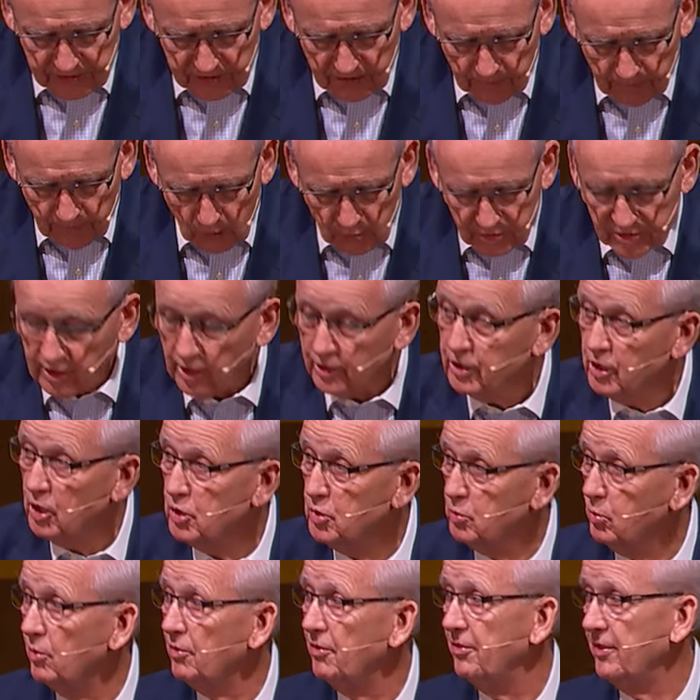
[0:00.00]
some most
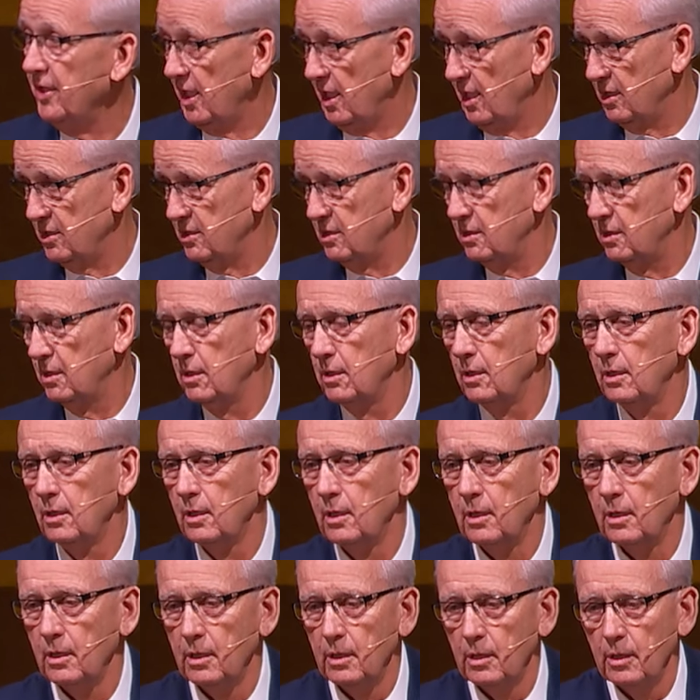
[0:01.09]
unusual things.
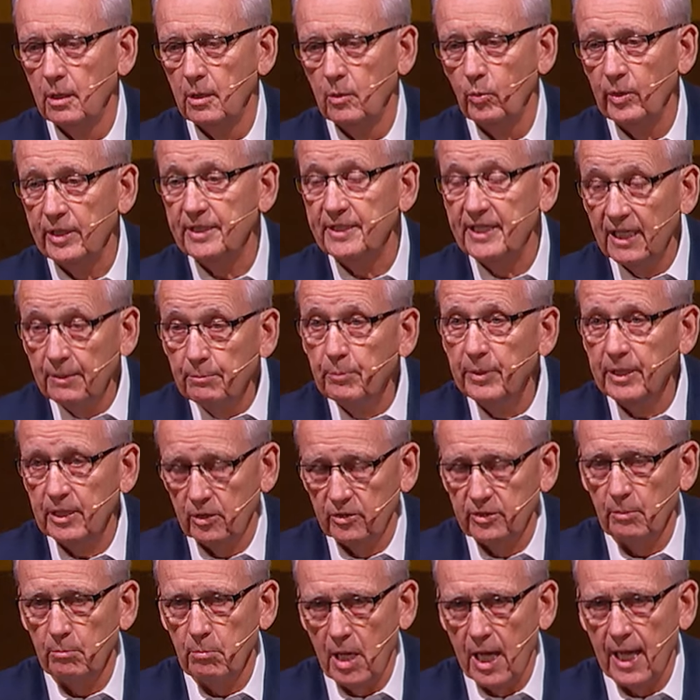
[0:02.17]
We did
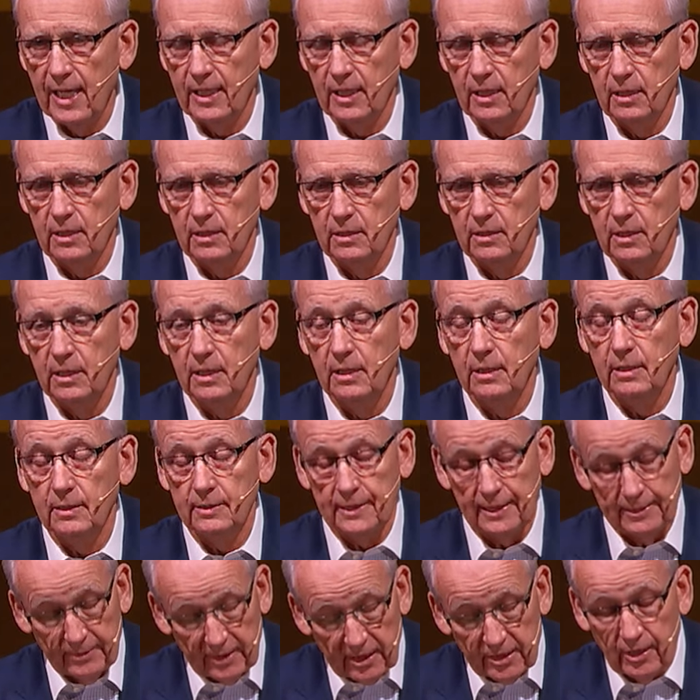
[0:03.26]
build a bottle,
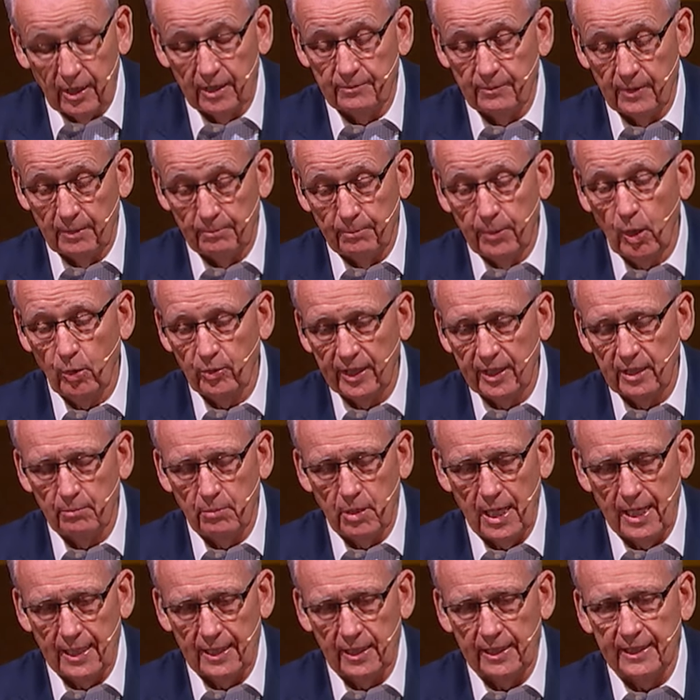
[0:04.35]
uh, a, a, boat in a
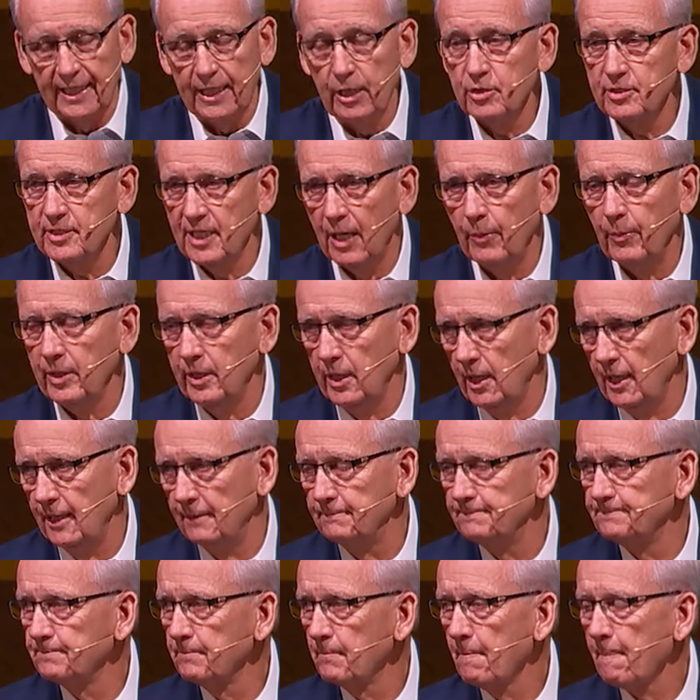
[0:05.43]
bottle, and here's how we did it.
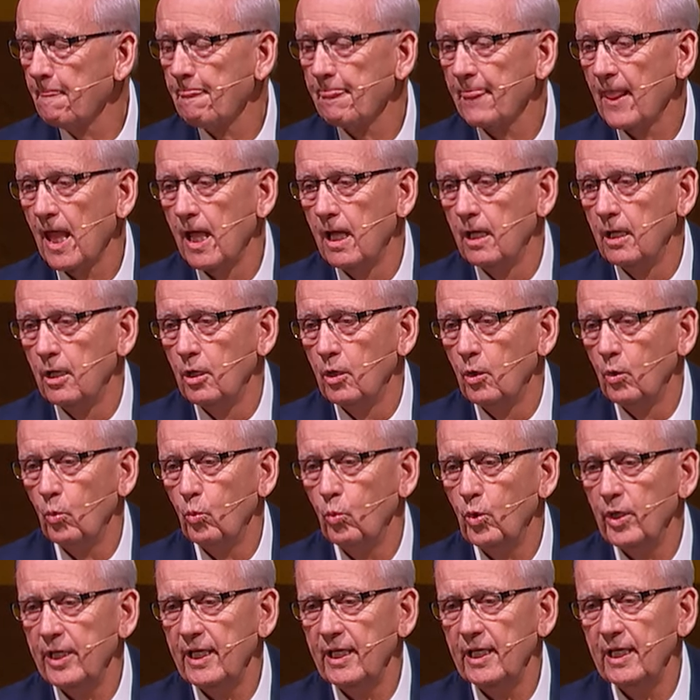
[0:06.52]

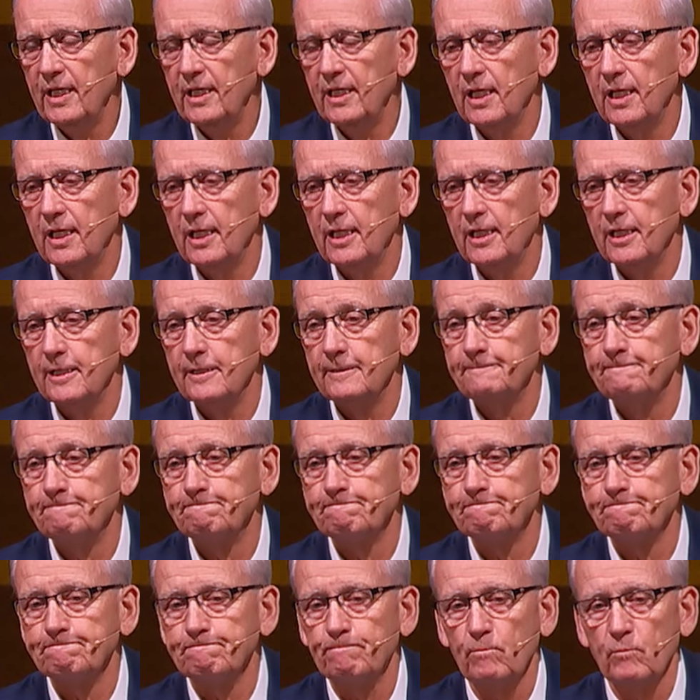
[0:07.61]
We uh,
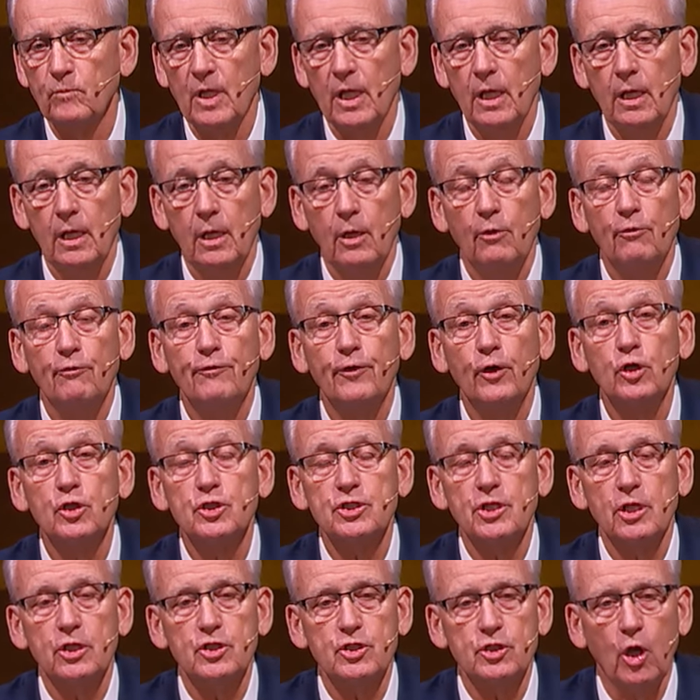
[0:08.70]

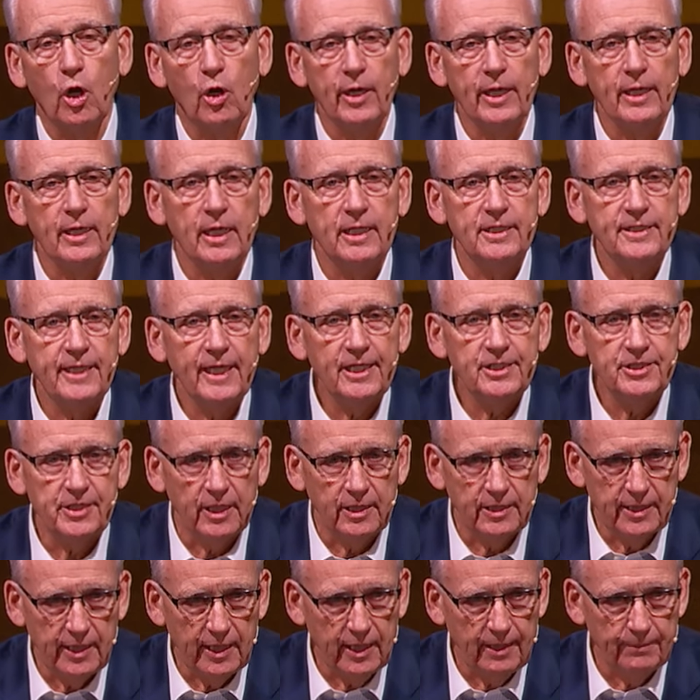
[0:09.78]
first started a teaching
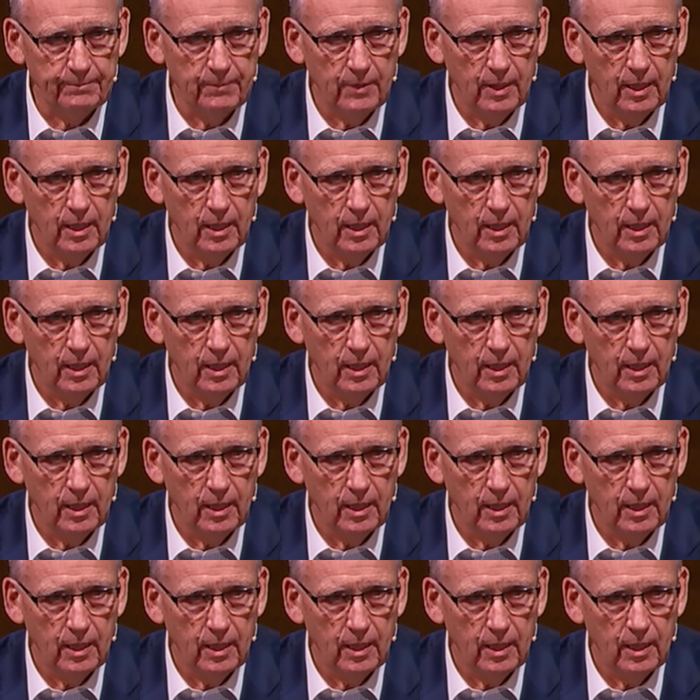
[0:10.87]
team.